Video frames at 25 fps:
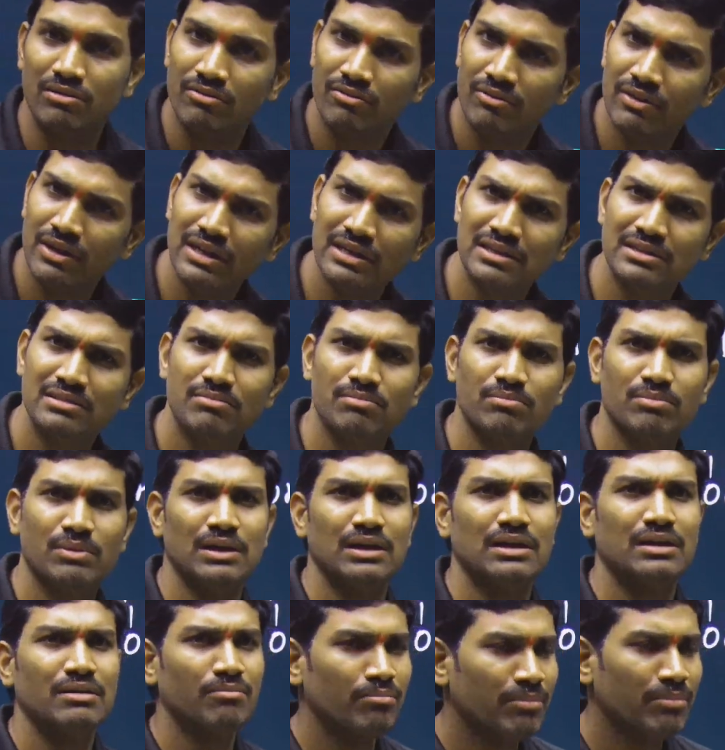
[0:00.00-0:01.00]
Very simple.
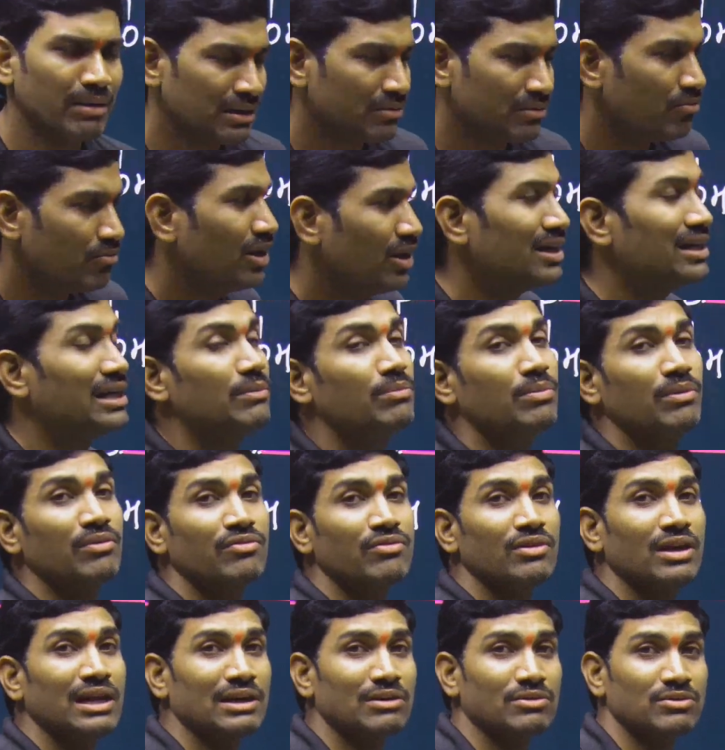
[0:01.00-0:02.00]
But what type of
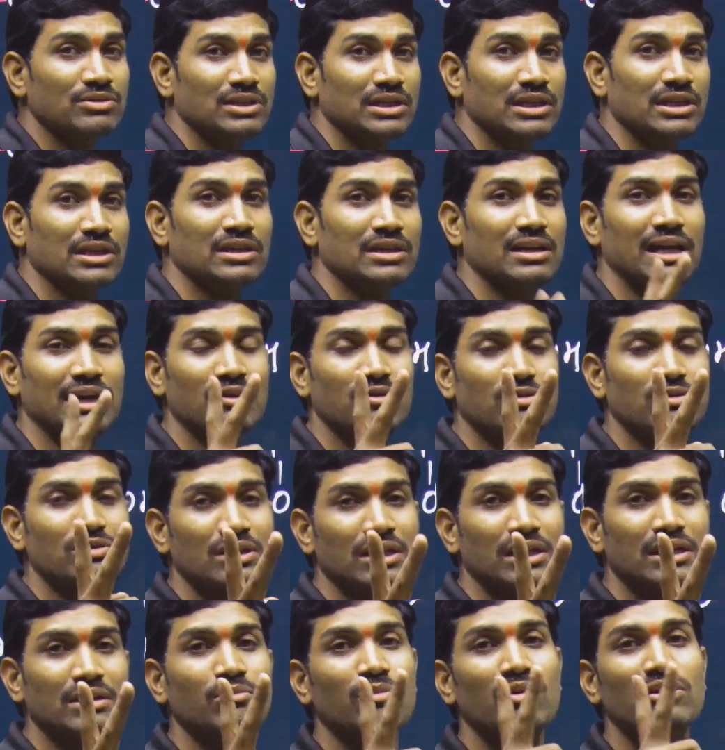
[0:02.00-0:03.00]
glycosidic?
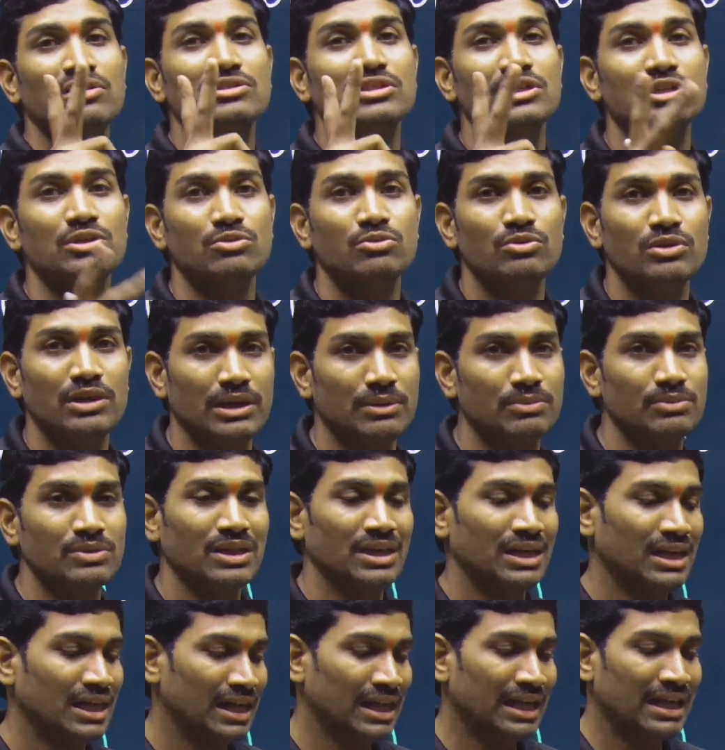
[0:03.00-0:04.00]
Glycosidic bonds are two types,
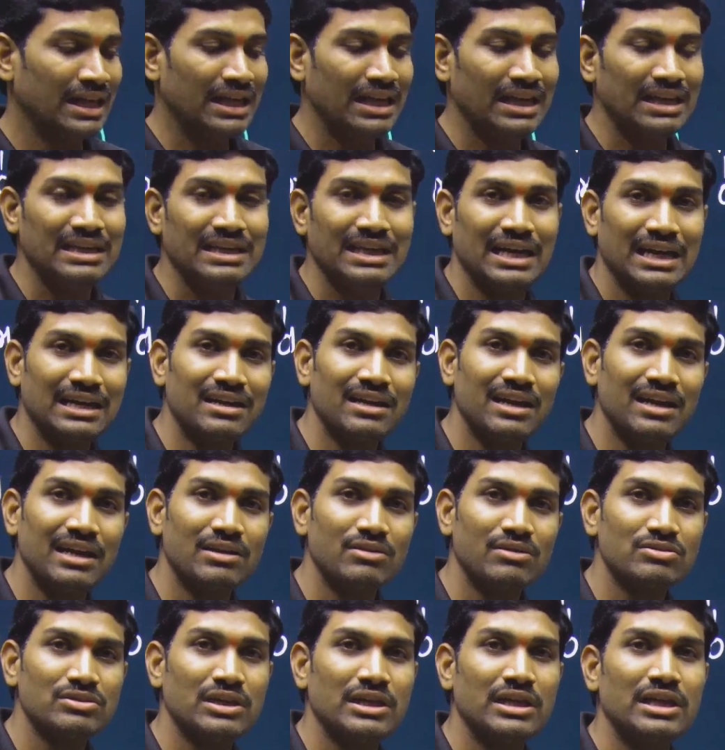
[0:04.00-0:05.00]

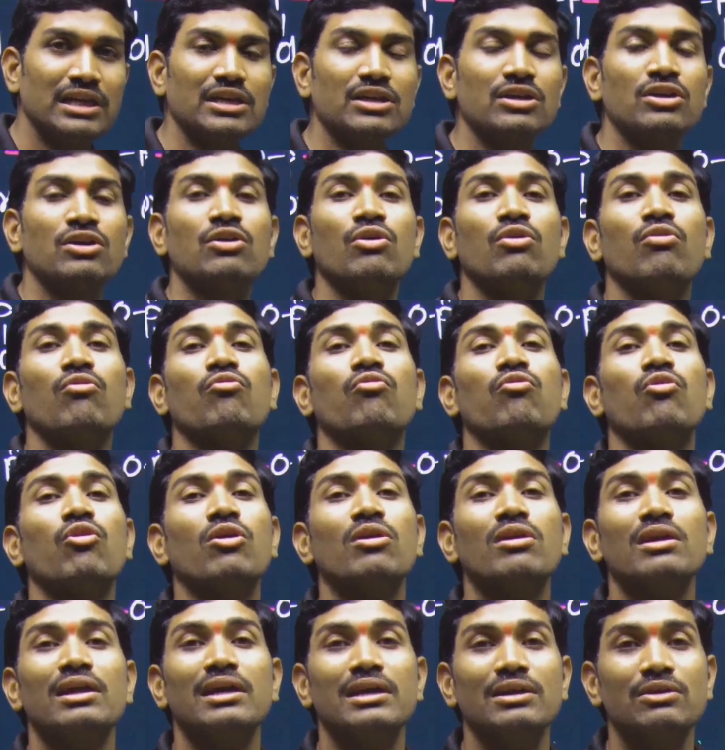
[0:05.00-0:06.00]
N-glycosidic,
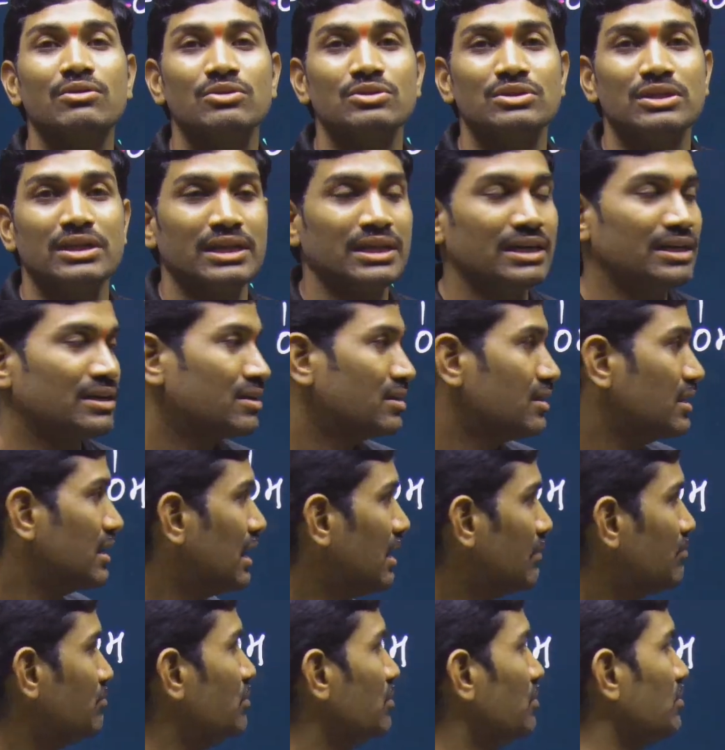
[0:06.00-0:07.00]
O-glycosidic.
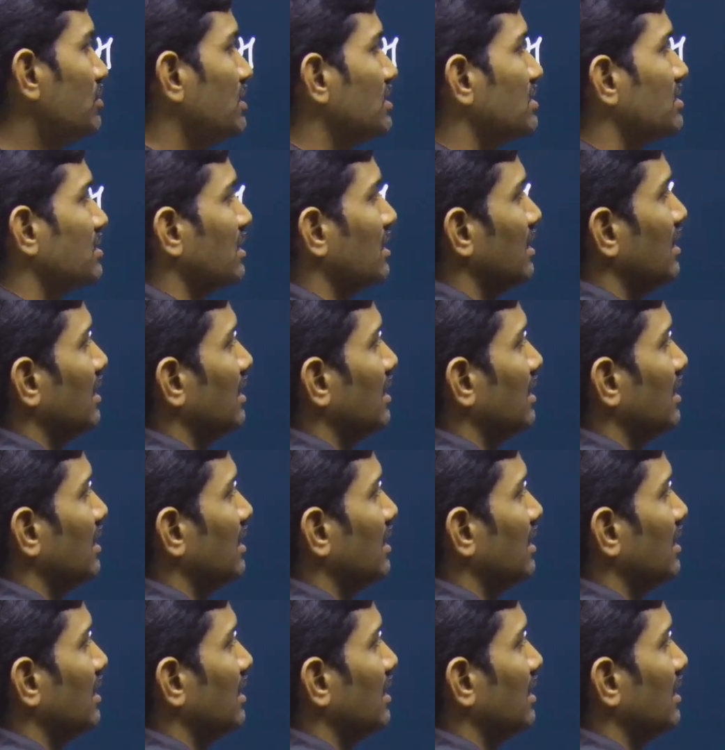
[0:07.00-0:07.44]
Observe this.